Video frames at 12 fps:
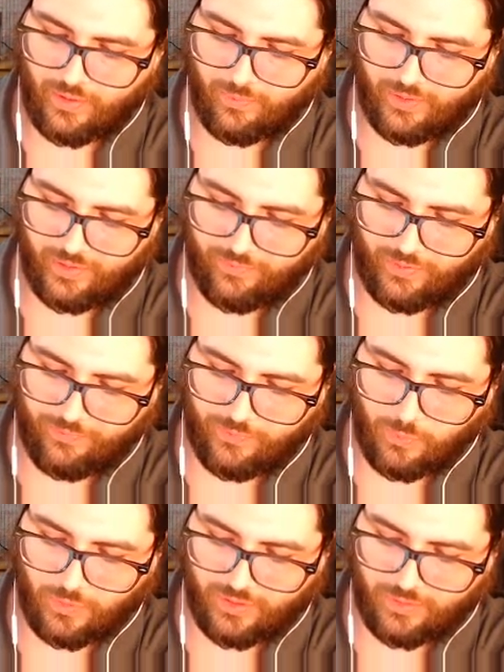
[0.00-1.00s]
Right? If, if
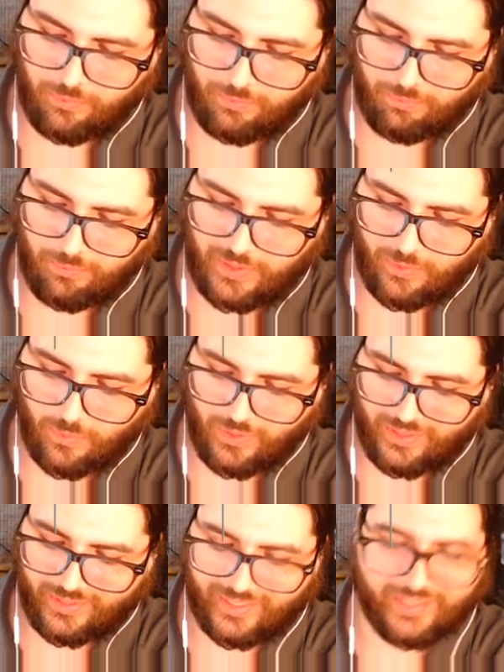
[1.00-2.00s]
you wanted to be
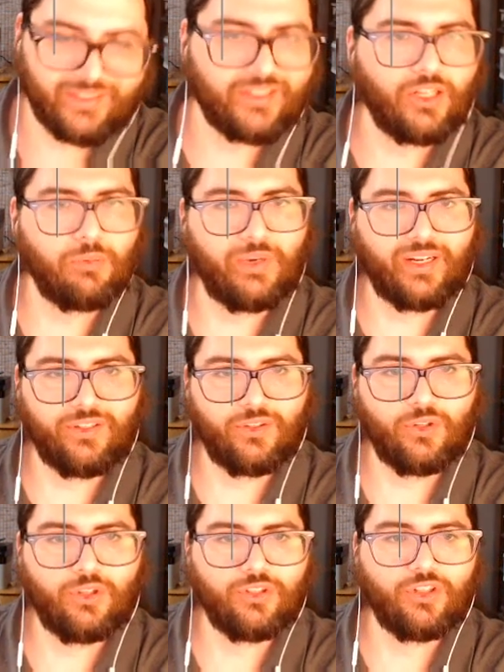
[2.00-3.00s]
really technical about it, you
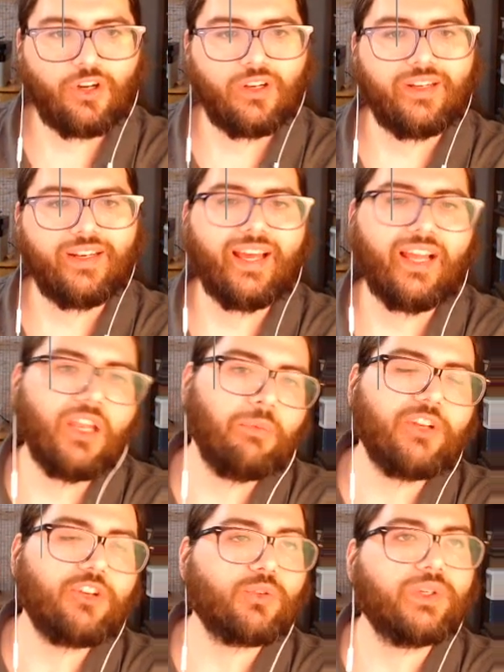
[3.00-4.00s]
could call it
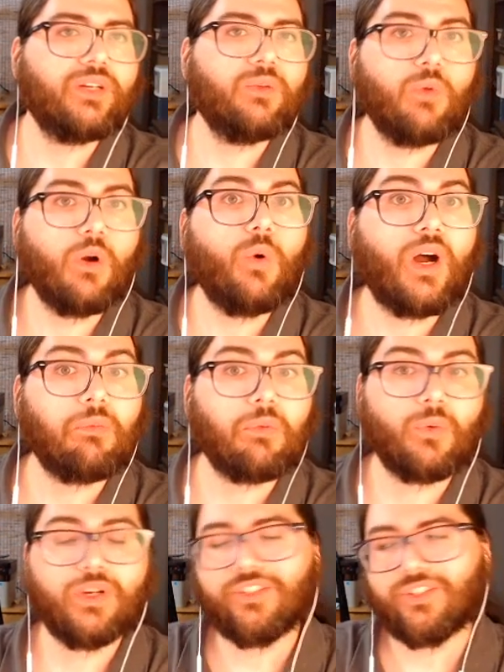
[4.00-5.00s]
elementary row
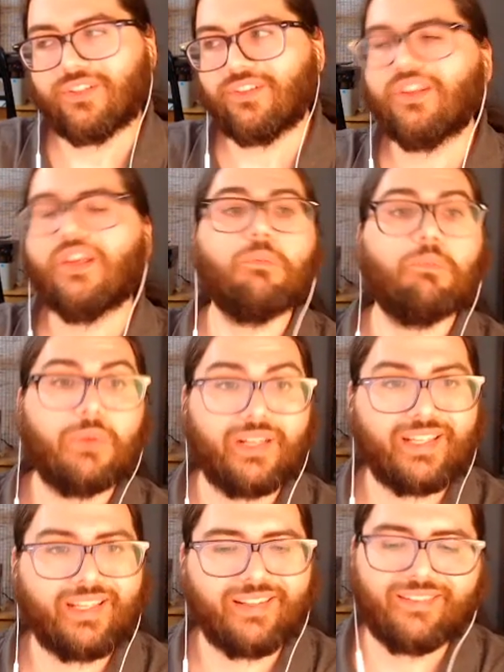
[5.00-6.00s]
operation. But
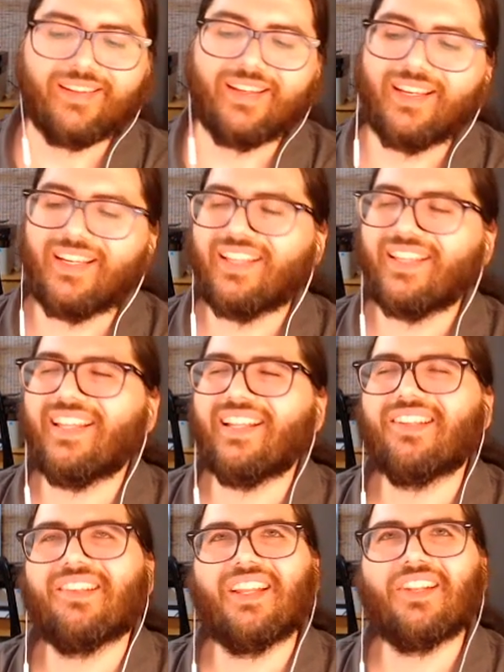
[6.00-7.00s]
again,
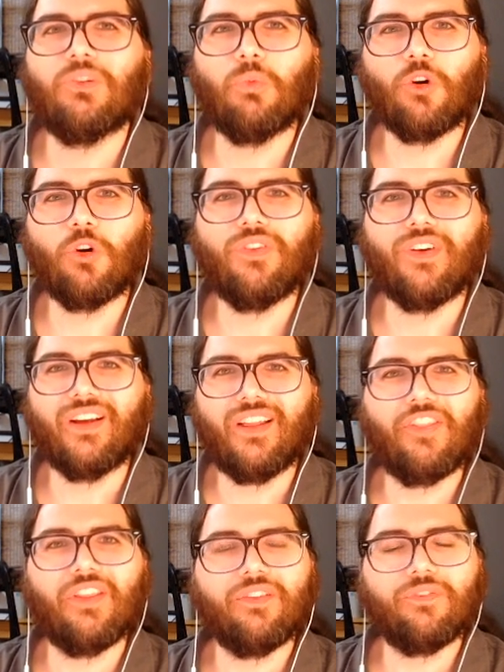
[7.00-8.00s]
that's that's more of a, a
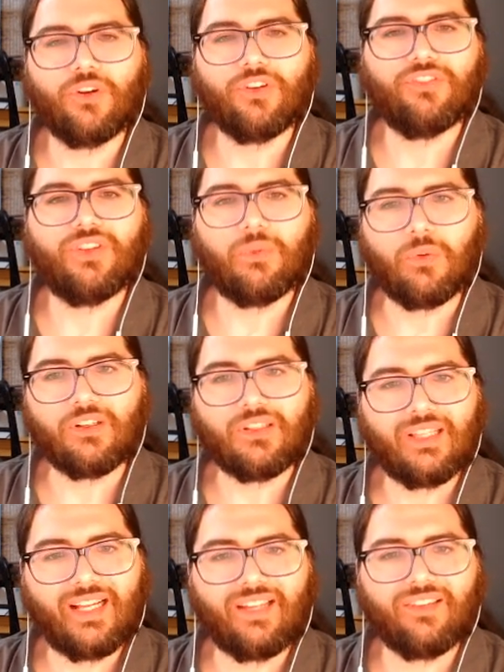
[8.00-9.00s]
thing for a separate
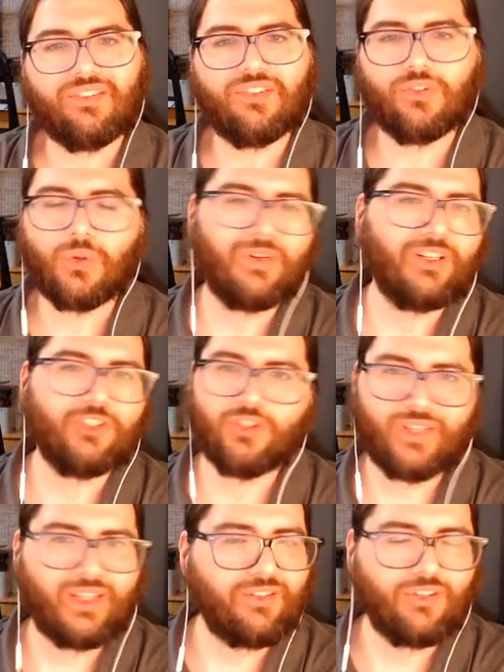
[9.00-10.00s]
class. So I'm not
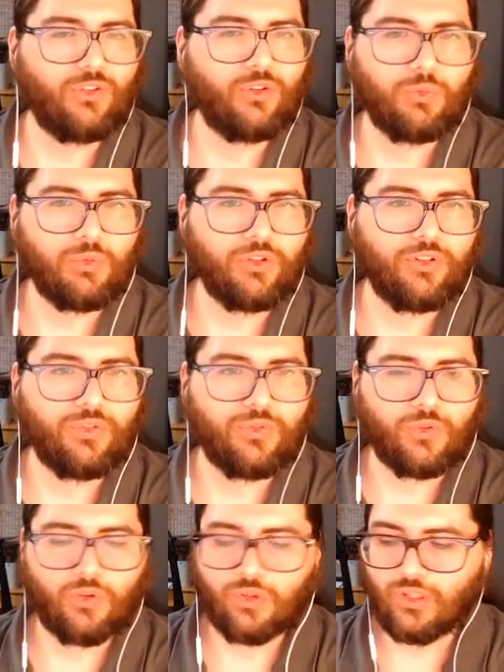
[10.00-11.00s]
sure that's a super
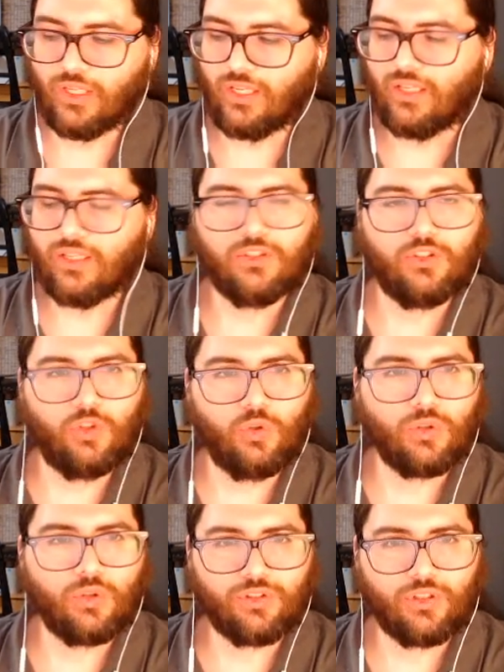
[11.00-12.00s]
useful
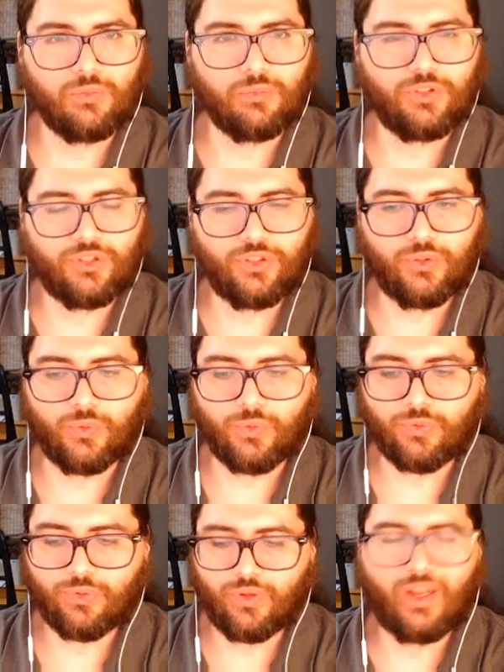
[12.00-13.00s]
Google term to
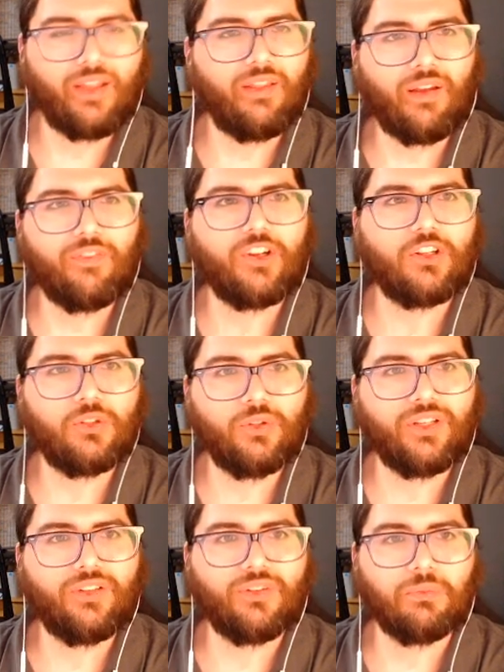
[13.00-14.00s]
use. I, have
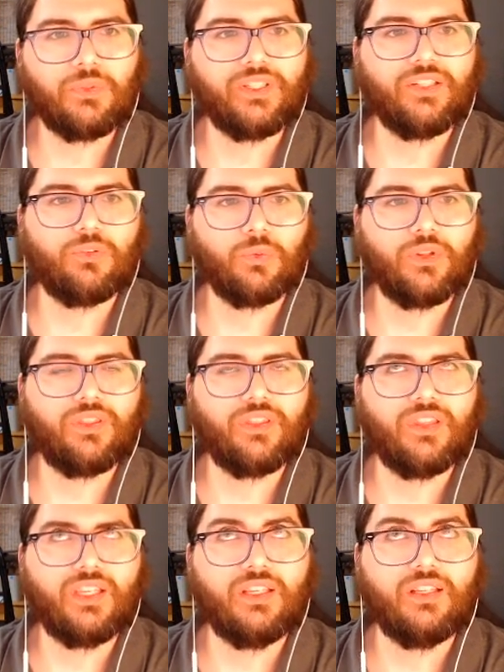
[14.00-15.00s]
included some links with
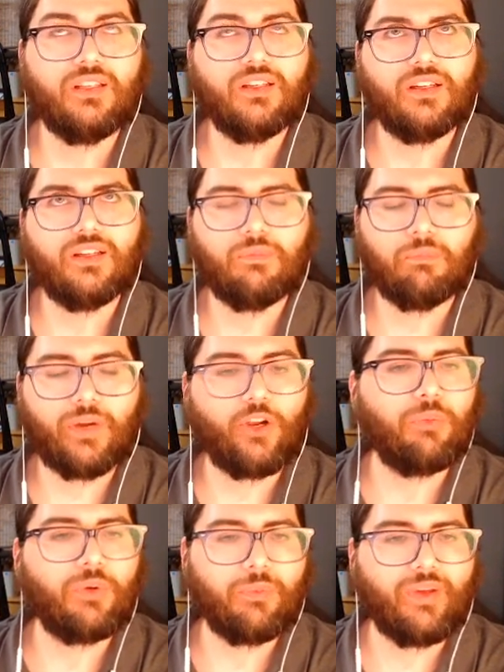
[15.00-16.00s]
the
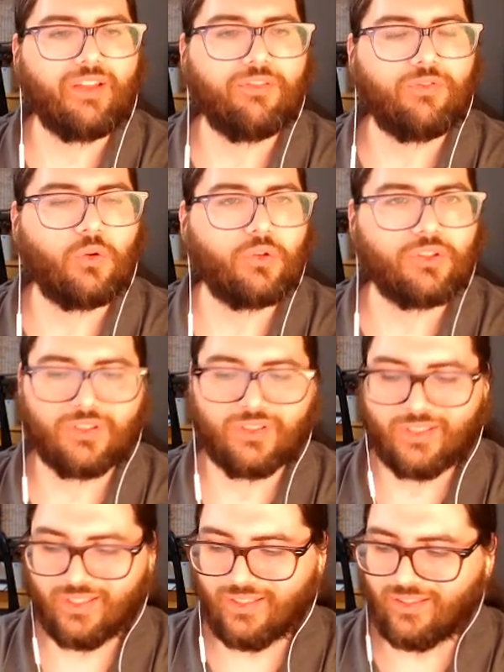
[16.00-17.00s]
MyOpenMath folder
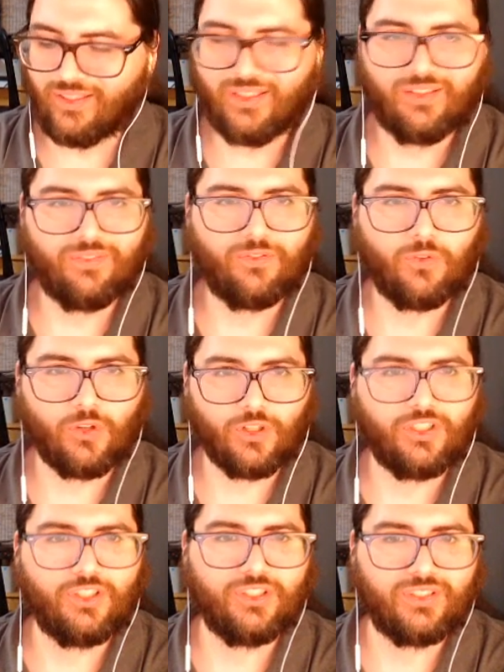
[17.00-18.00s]
for
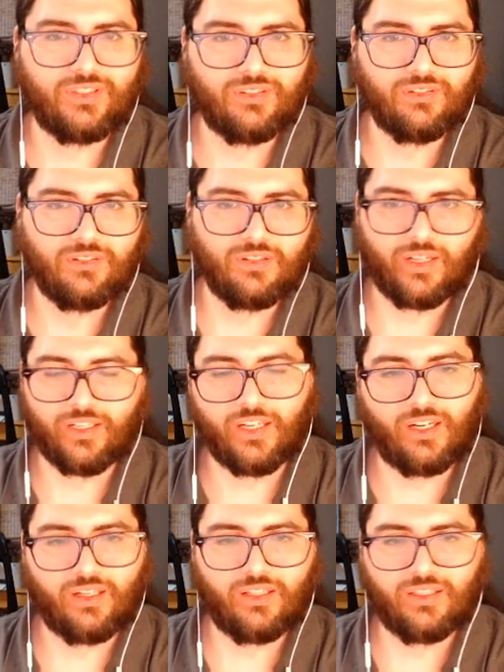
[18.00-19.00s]
good like
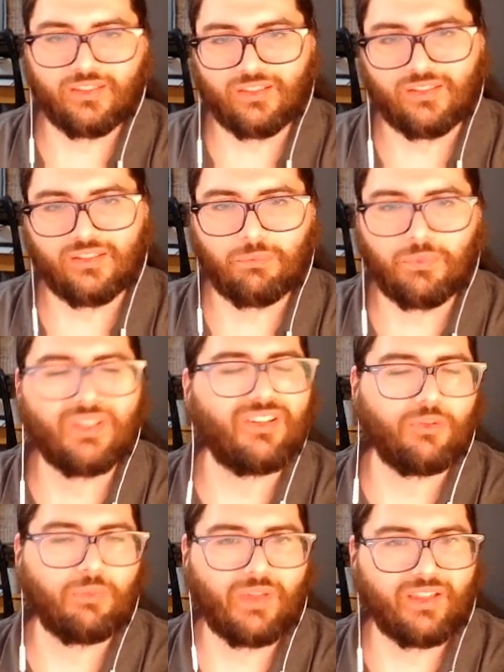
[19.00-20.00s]
call uh,
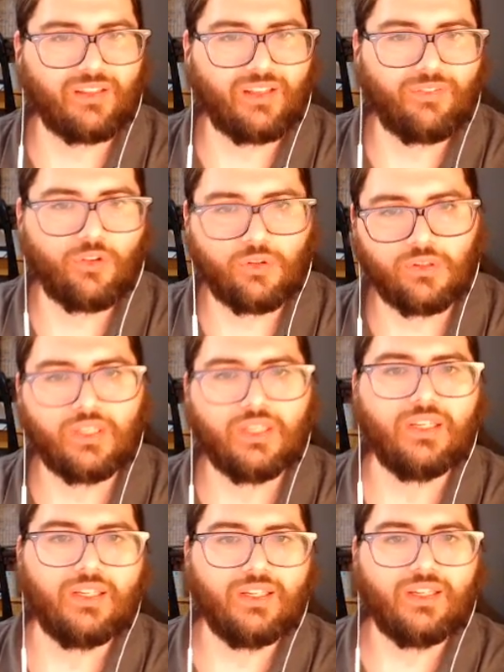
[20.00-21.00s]
business math level
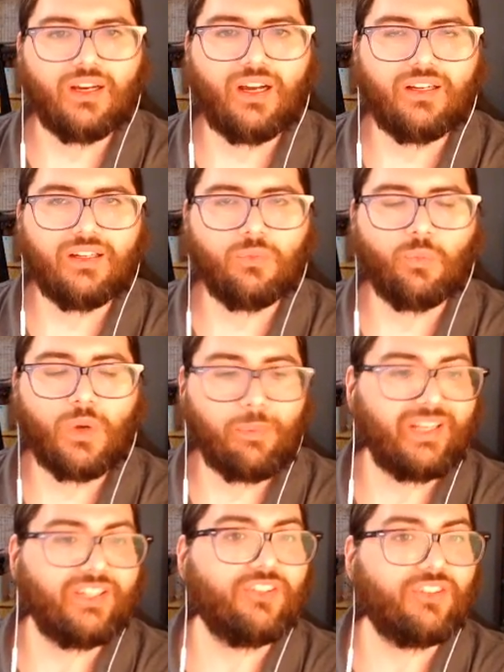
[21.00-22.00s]
web
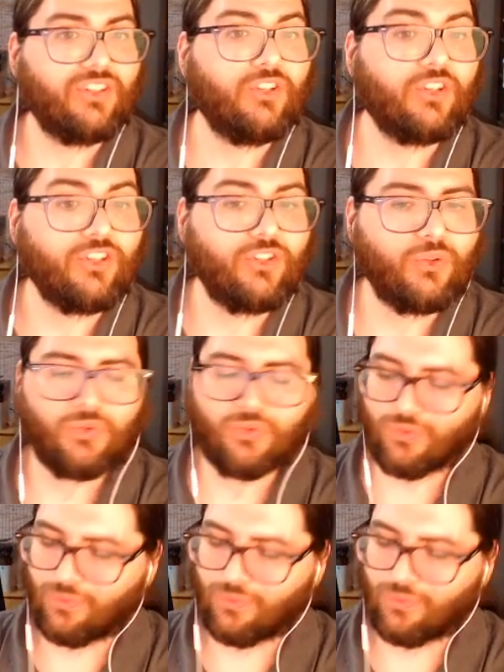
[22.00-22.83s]
pages that you can use.